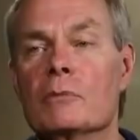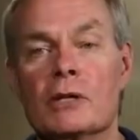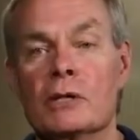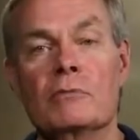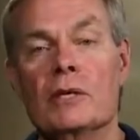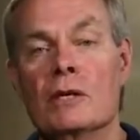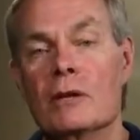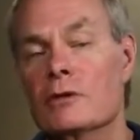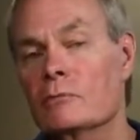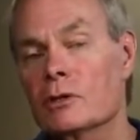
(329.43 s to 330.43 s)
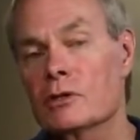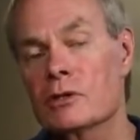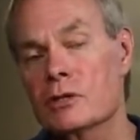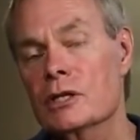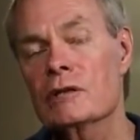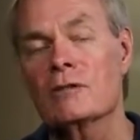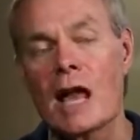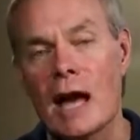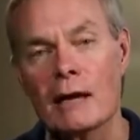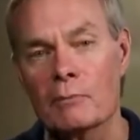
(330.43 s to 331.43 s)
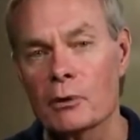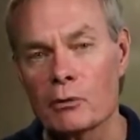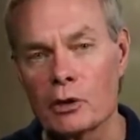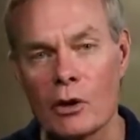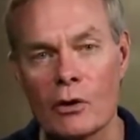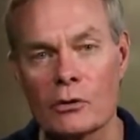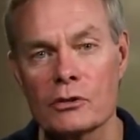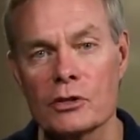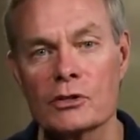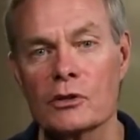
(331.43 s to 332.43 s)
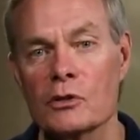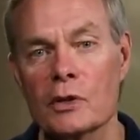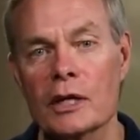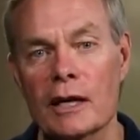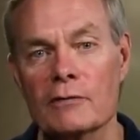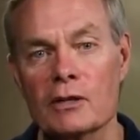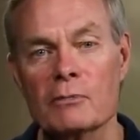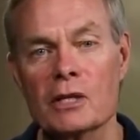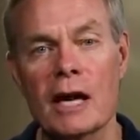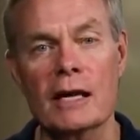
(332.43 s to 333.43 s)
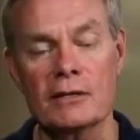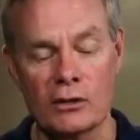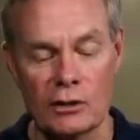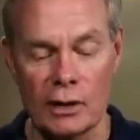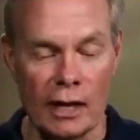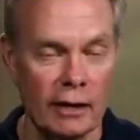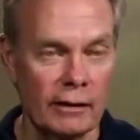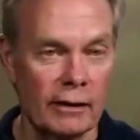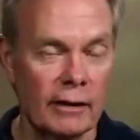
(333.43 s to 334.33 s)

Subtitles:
It could be nothing but just to give light upon the earth, just so that we could have something nice to look at.